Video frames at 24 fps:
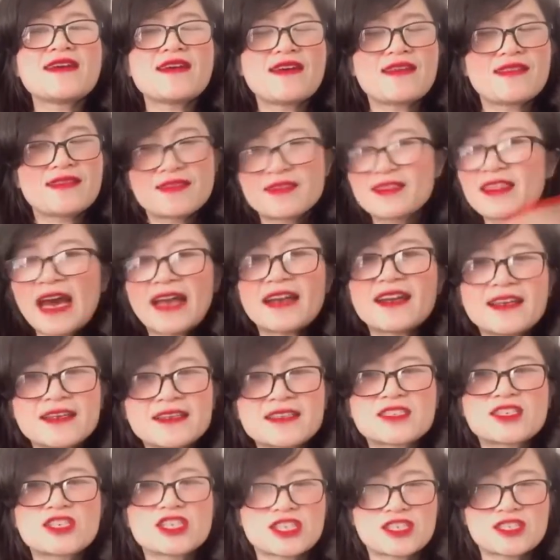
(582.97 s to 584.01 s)
That
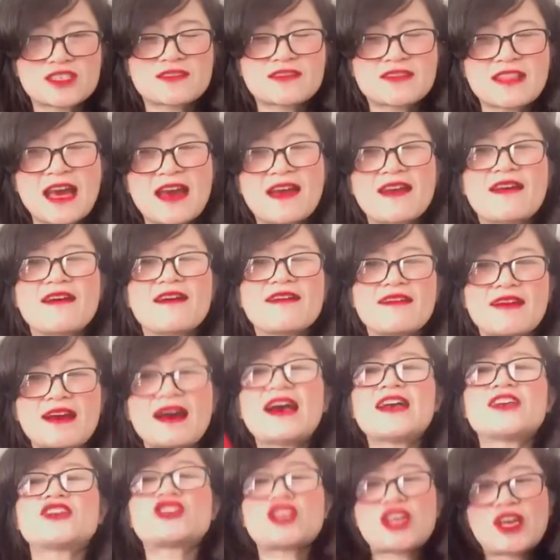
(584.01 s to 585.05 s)
is just that
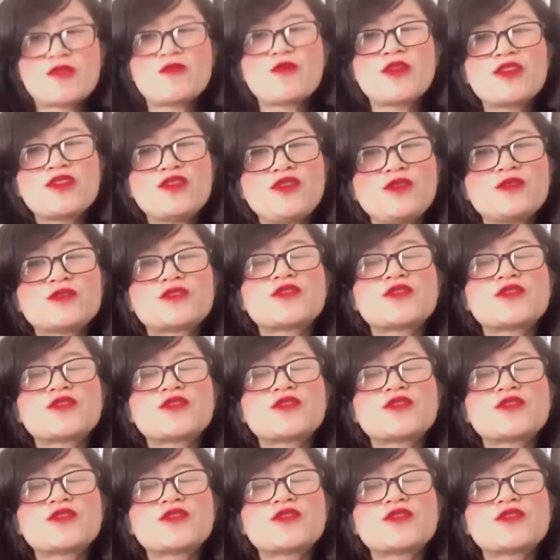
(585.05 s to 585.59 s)
I share with you.